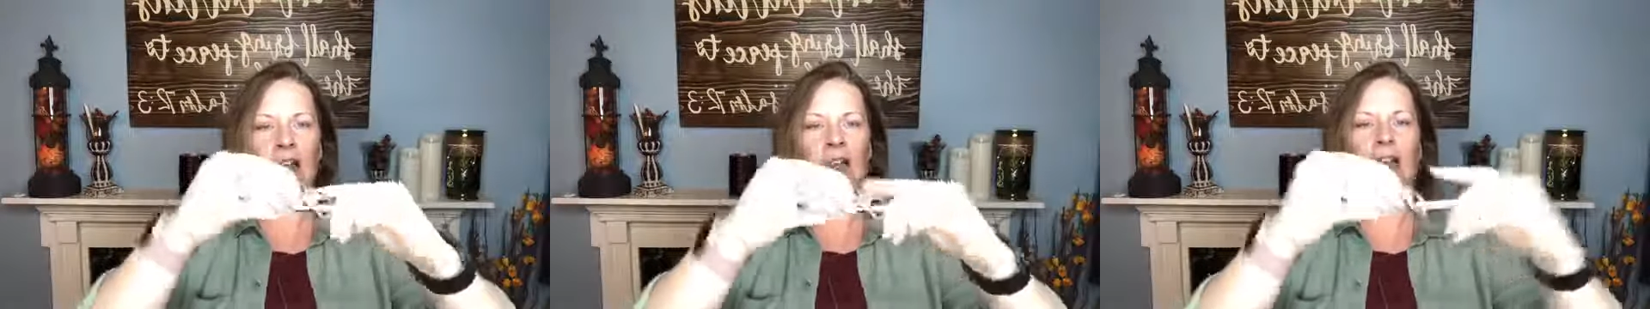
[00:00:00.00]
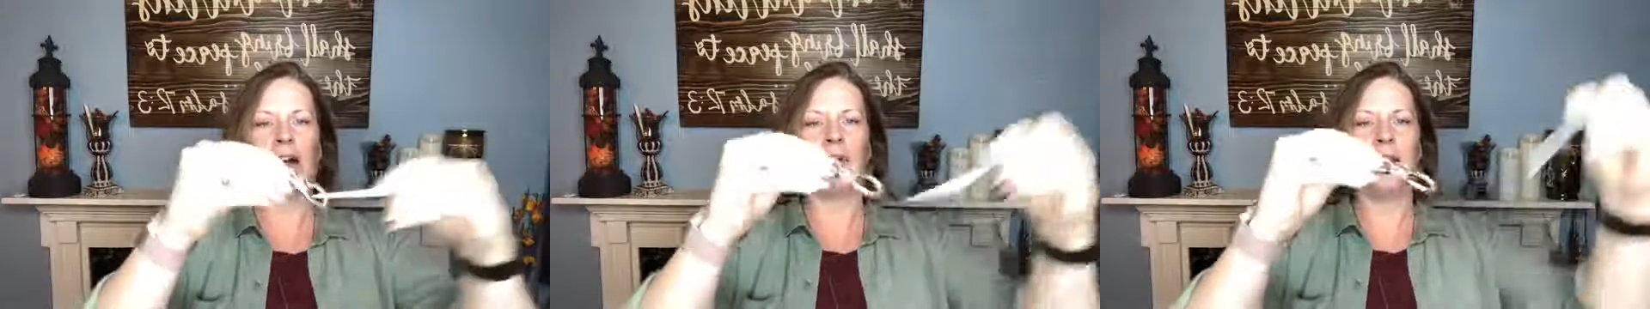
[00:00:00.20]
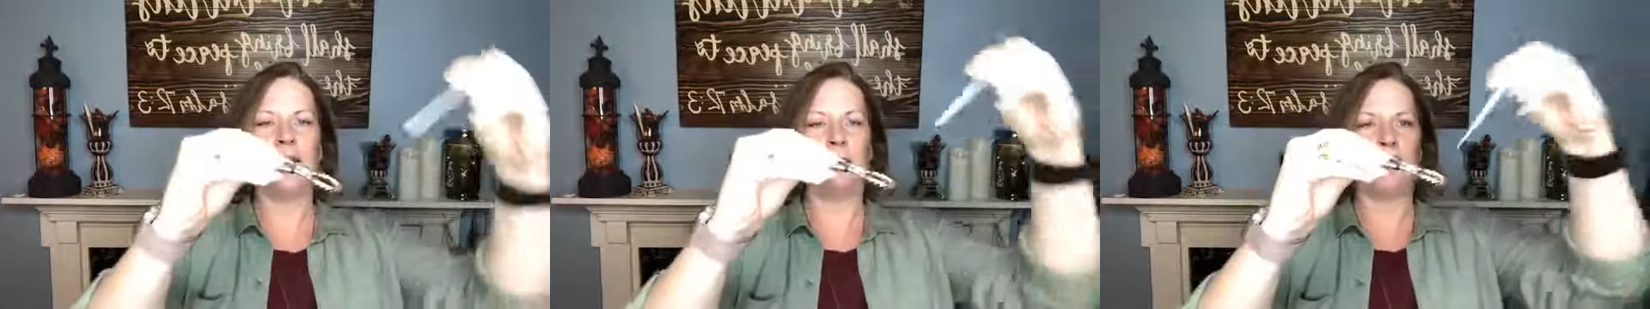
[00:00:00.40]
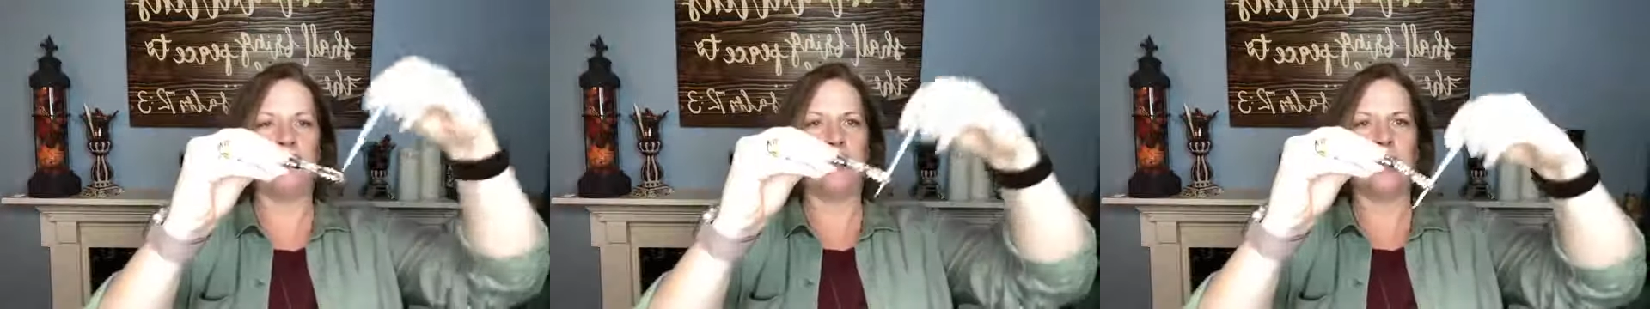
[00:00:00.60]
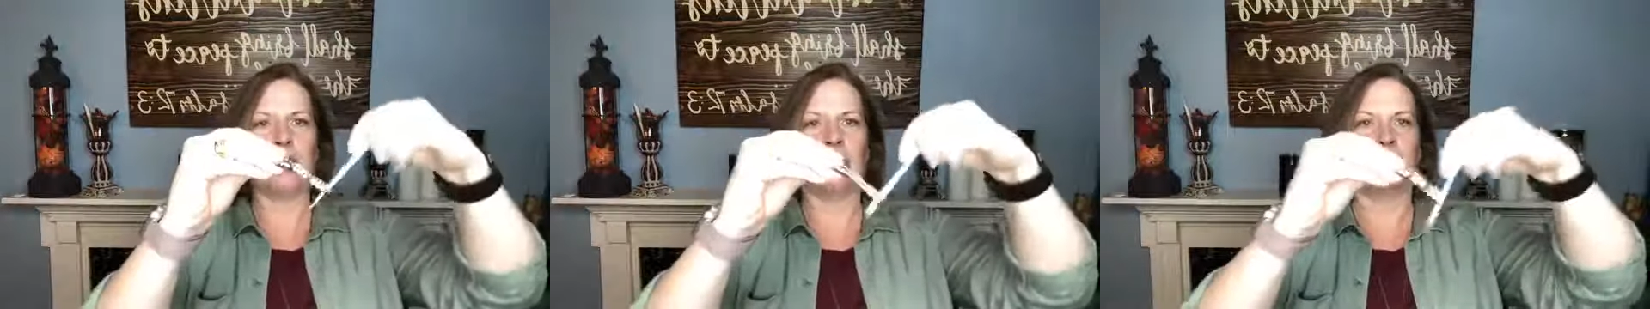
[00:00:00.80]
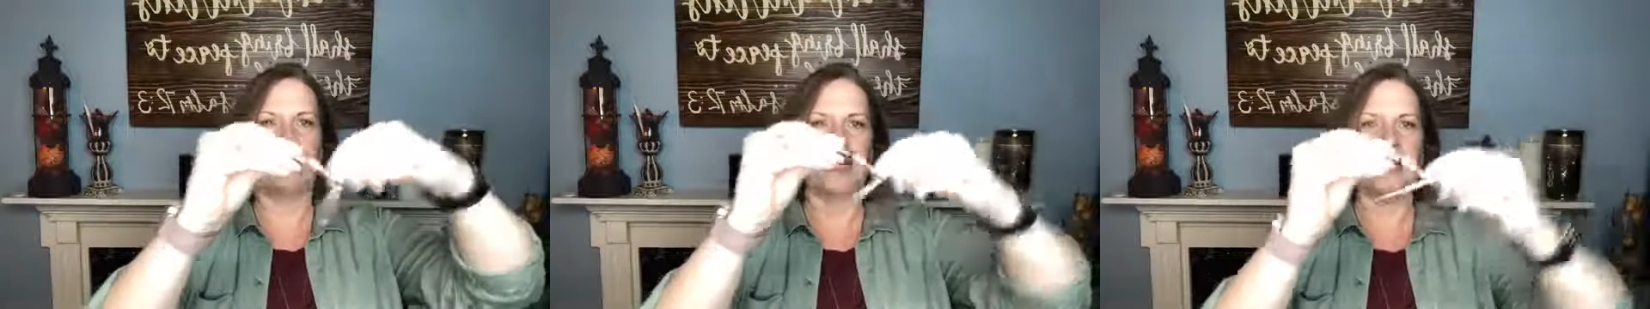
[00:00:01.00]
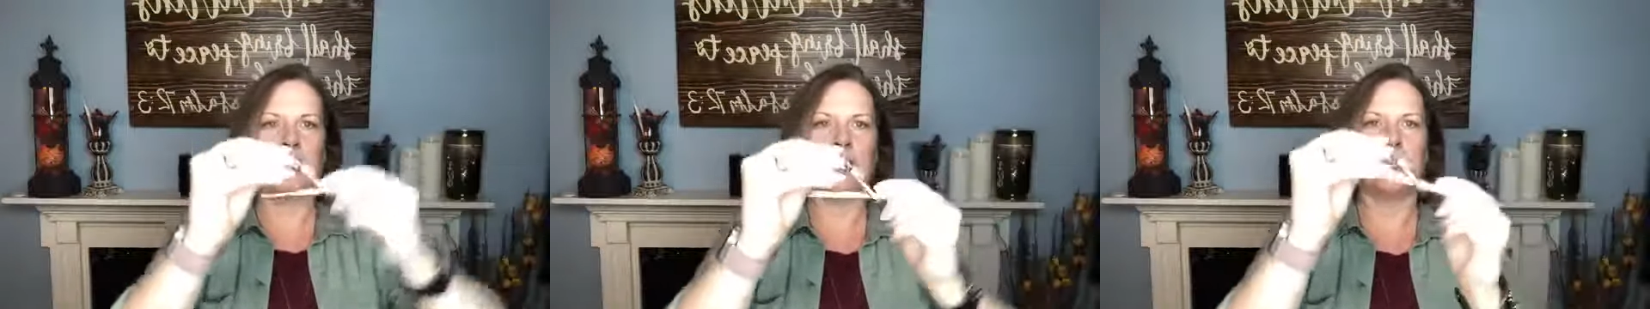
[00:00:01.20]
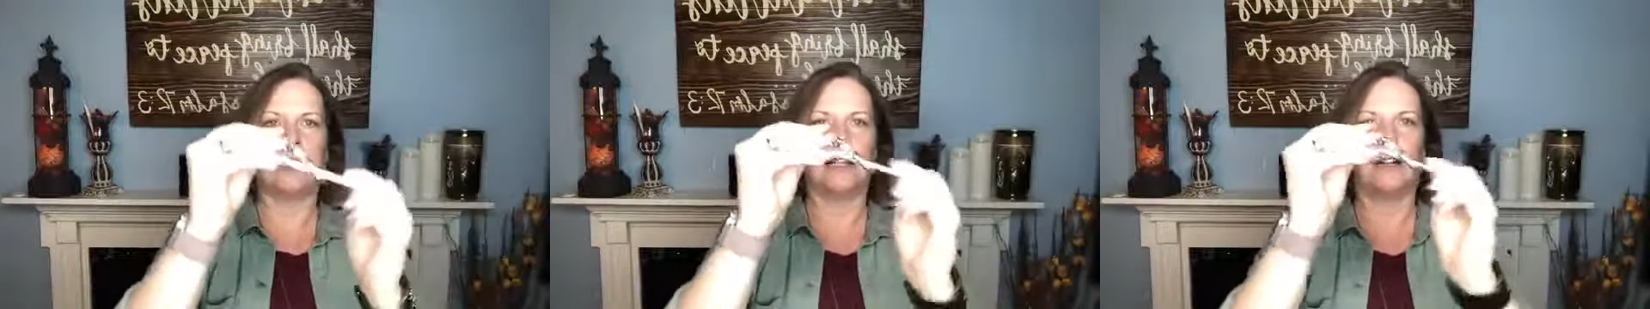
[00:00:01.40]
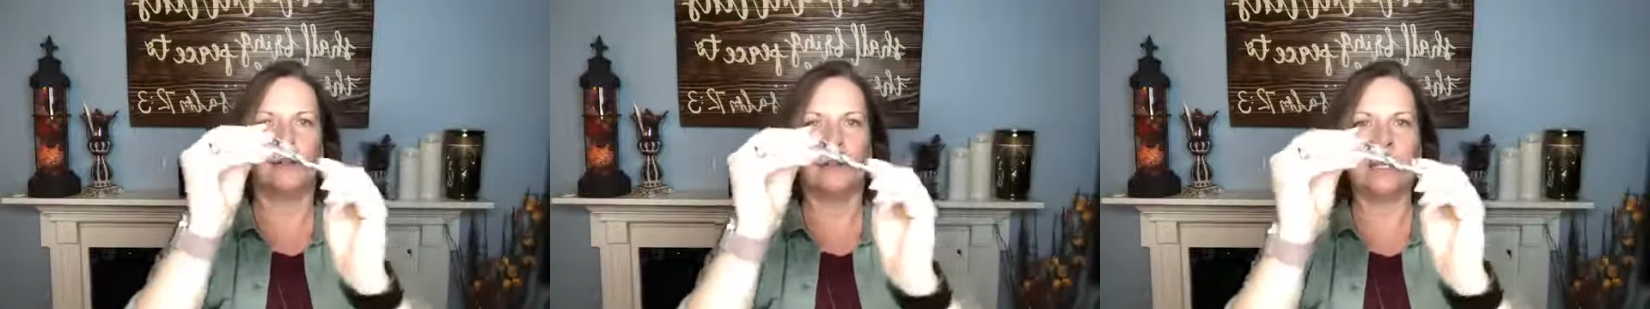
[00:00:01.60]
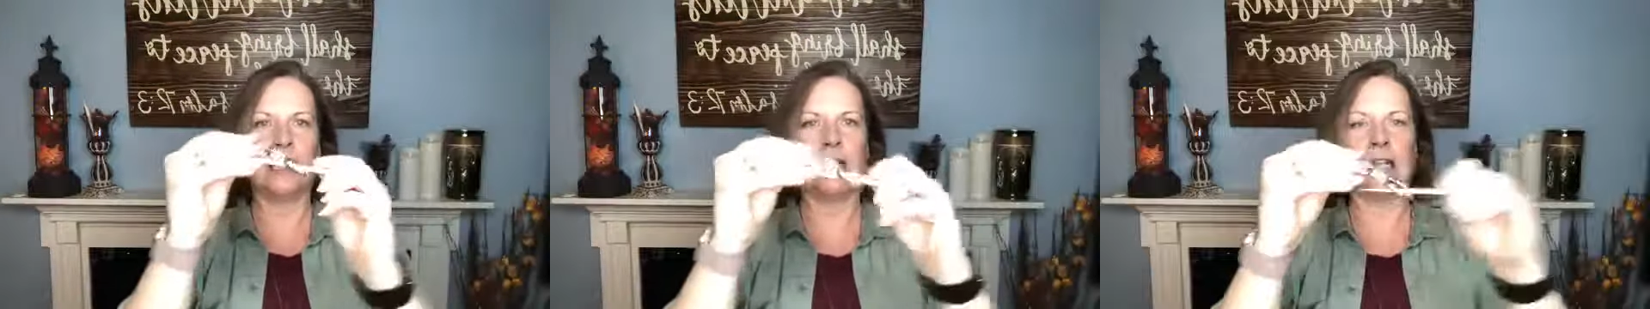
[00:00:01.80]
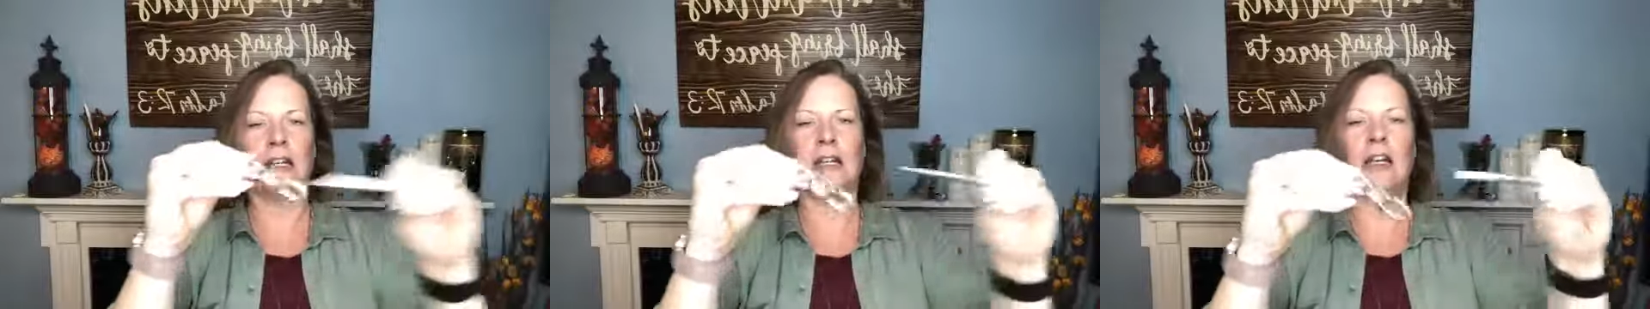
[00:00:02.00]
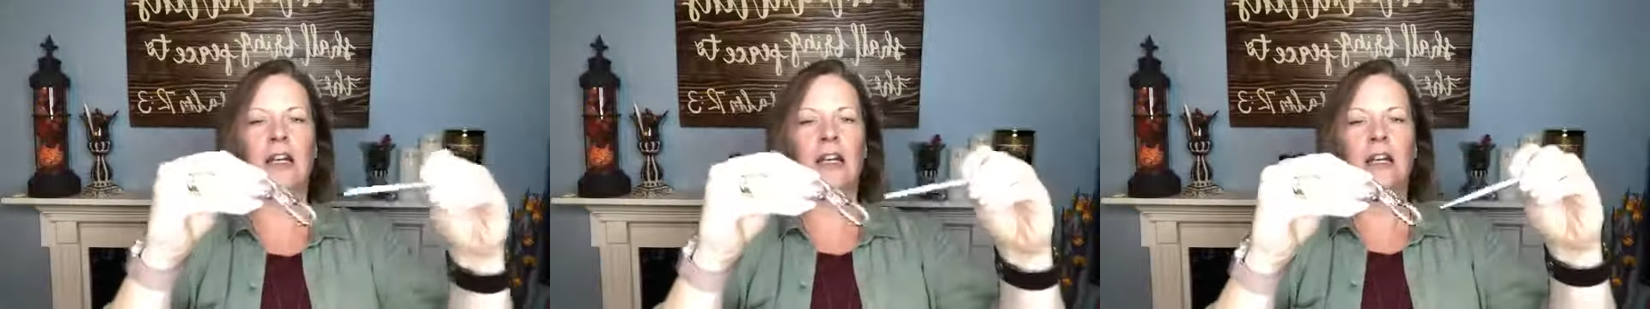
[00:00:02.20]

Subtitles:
That way I'm not kind of fighting and going in,